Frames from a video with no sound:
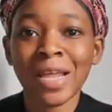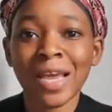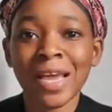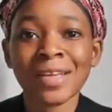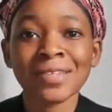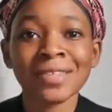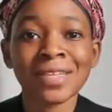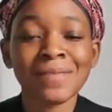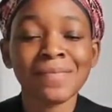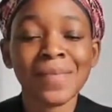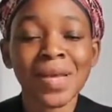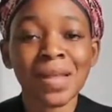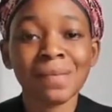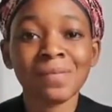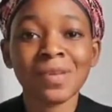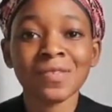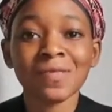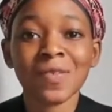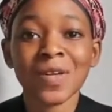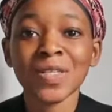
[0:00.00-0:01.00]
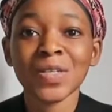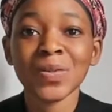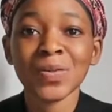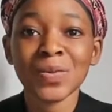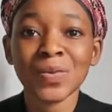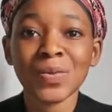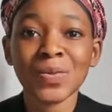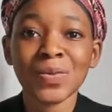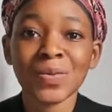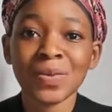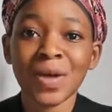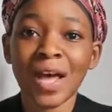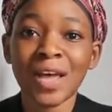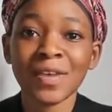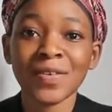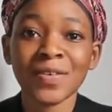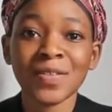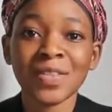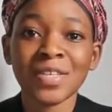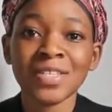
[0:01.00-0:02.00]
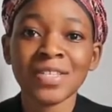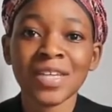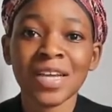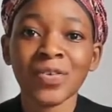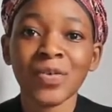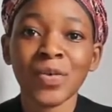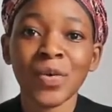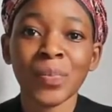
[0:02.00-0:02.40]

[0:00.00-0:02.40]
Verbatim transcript: Like I said, my name is Fanny Lungo, and on this channel,